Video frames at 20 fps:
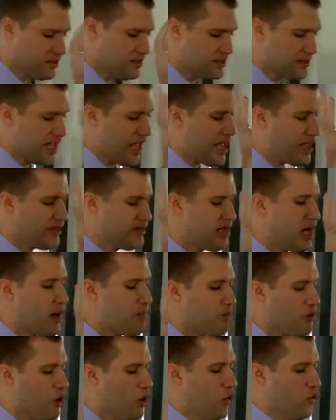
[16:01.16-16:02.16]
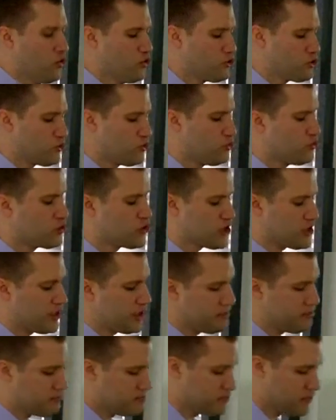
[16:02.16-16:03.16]
Stand up, O
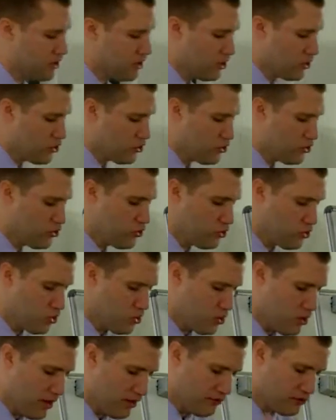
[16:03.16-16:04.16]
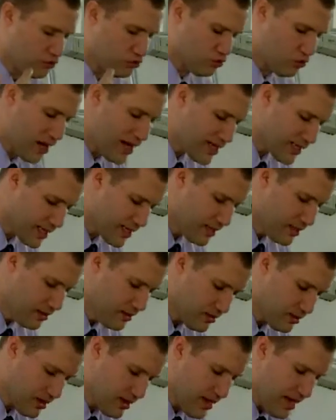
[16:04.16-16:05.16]
Jerusalem, you who have drunk
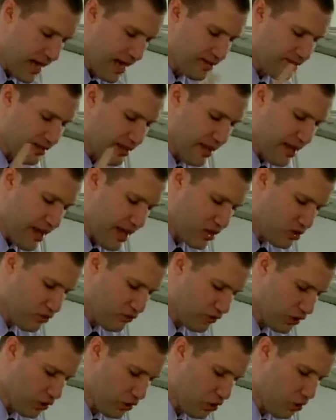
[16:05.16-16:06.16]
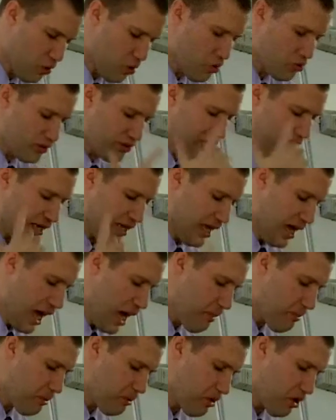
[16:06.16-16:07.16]
at the hand of the Lord the
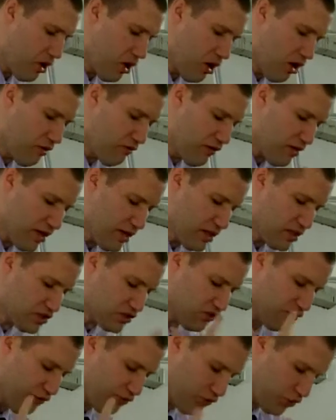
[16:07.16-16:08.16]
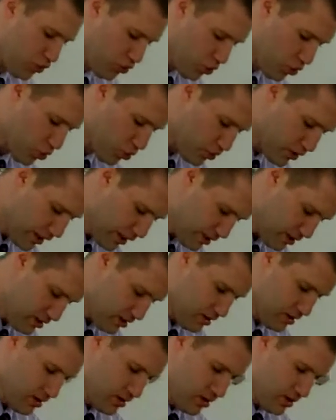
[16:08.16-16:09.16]
cup of his fury.
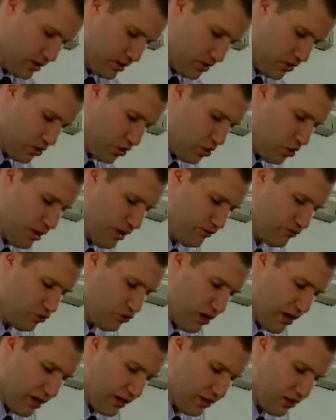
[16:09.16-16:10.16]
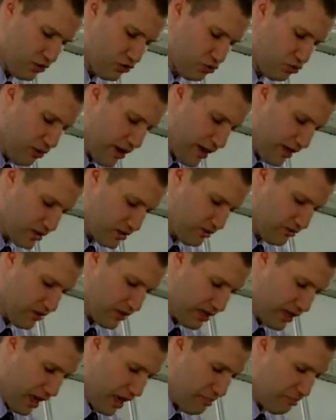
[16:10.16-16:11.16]
You have drunk the dregs of
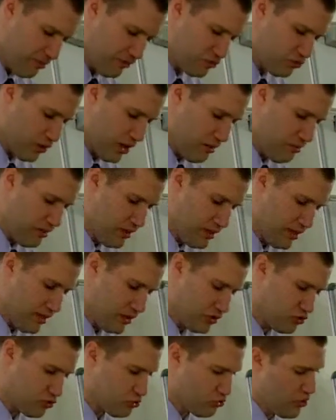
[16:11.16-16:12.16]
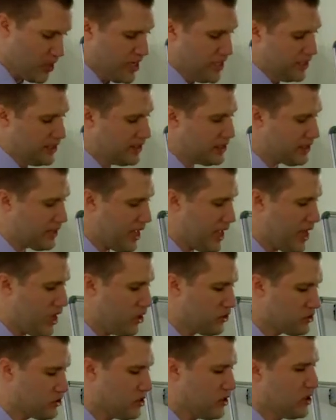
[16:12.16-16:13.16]
the cup of trembling and drained it
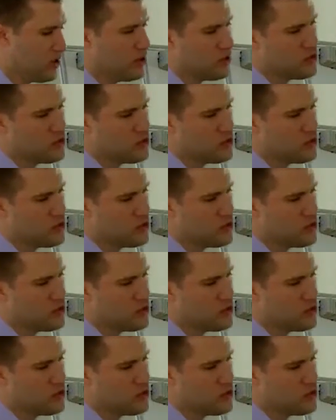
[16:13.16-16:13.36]
out.